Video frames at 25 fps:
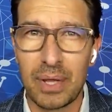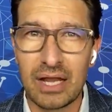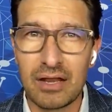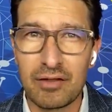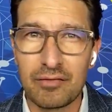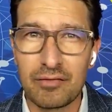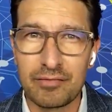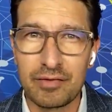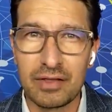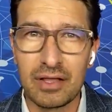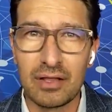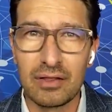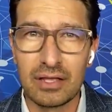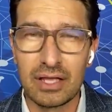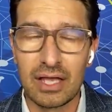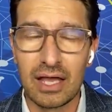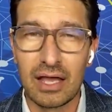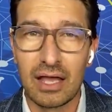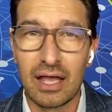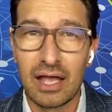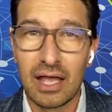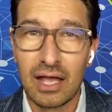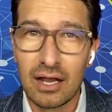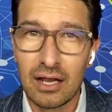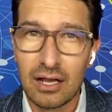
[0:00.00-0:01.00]

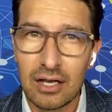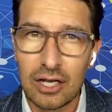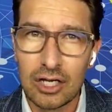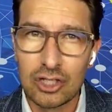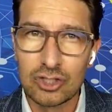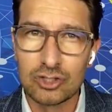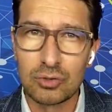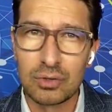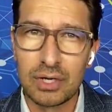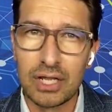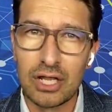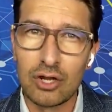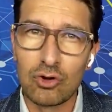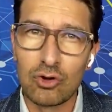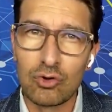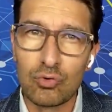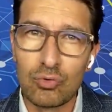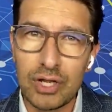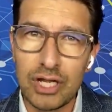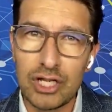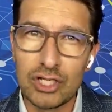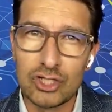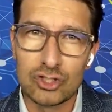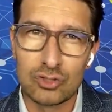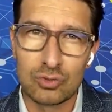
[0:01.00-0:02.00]
pedophilia literally
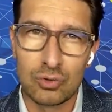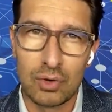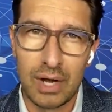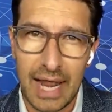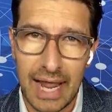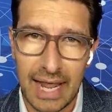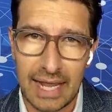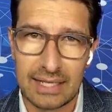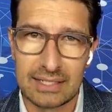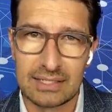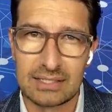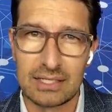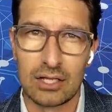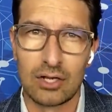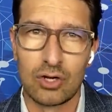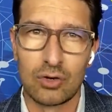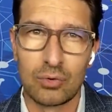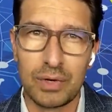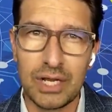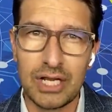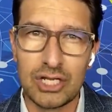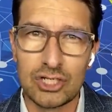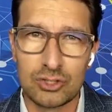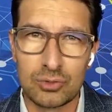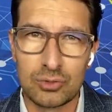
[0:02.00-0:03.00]
retracts and
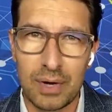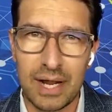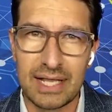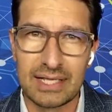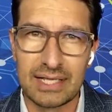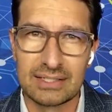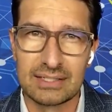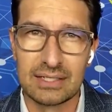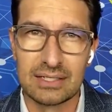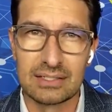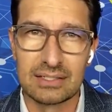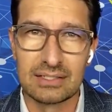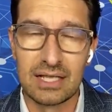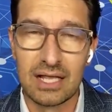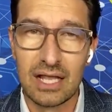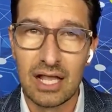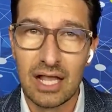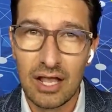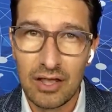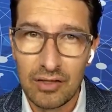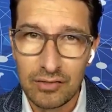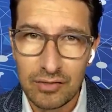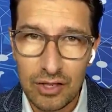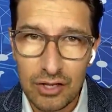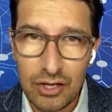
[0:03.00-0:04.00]
retraces
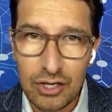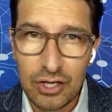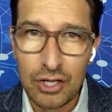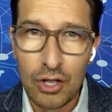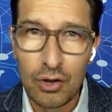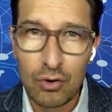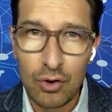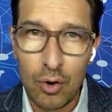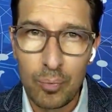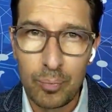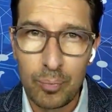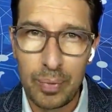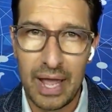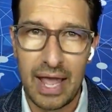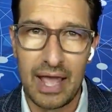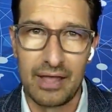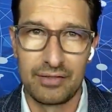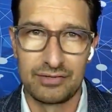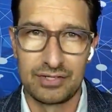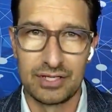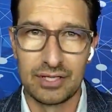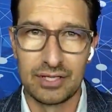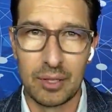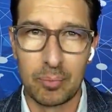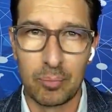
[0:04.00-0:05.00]
the
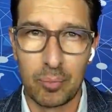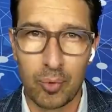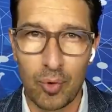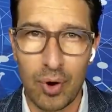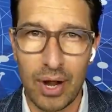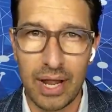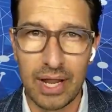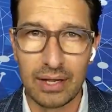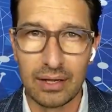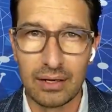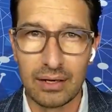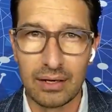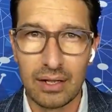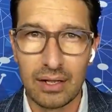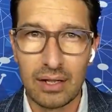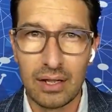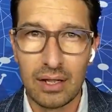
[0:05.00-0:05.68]
neuropaths in the brain.